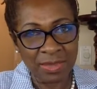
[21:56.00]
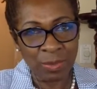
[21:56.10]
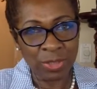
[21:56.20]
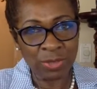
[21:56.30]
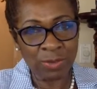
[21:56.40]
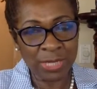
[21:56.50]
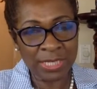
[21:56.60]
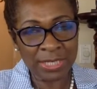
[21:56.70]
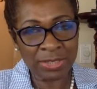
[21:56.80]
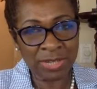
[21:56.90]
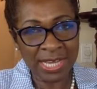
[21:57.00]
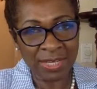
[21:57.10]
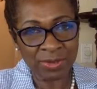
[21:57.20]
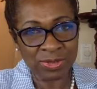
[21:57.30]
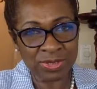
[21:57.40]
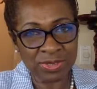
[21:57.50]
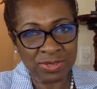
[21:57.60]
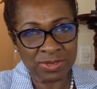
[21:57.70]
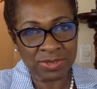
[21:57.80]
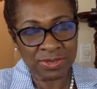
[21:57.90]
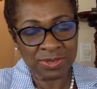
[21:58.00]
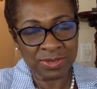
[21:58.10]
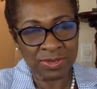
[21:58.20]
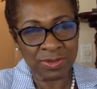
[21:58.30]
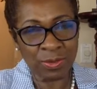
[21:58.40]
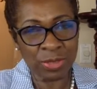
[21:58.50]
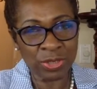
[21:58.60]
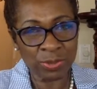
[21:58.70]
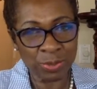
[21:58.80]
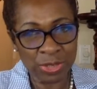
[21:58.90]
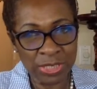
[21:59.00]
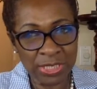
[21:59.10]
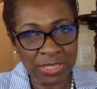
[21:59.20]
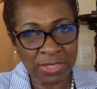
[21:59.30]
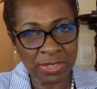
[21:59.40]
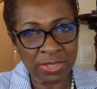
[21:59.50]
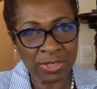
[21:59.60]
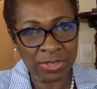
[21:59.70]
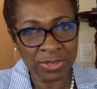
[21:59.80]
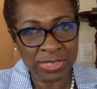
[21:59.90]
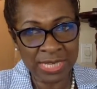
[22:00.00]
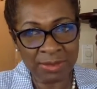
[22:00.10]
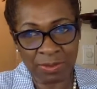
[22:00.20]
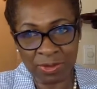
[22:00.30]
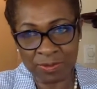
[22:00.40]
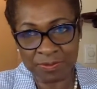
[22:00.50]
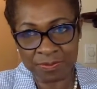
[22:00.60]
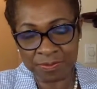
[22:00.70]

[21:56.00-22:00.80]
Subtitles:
what you're bringing in your house, what you're putting on your table.